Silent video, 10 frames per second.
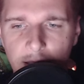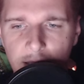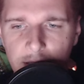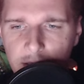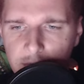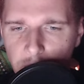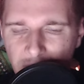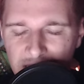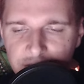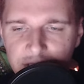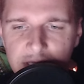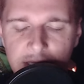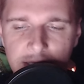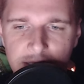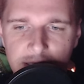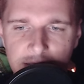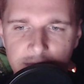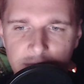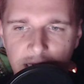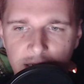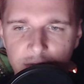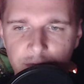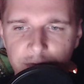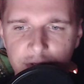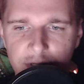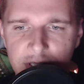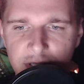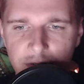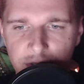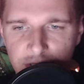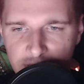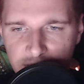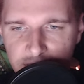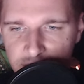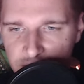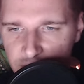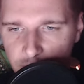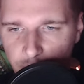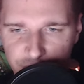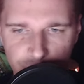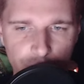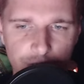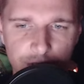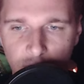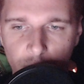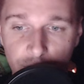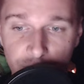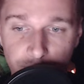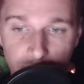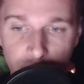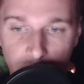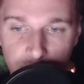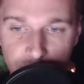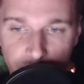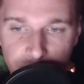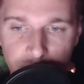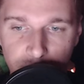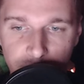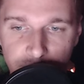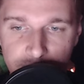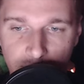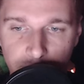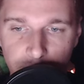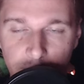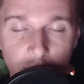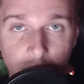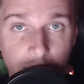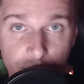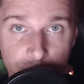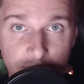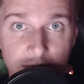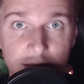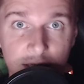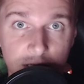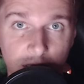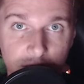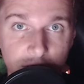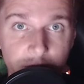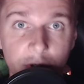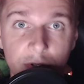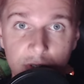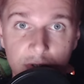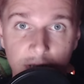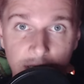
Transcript: and, and money and, and kind of certain status and certain positions, you know, which is probably why some people even type Andrew Tate as naive because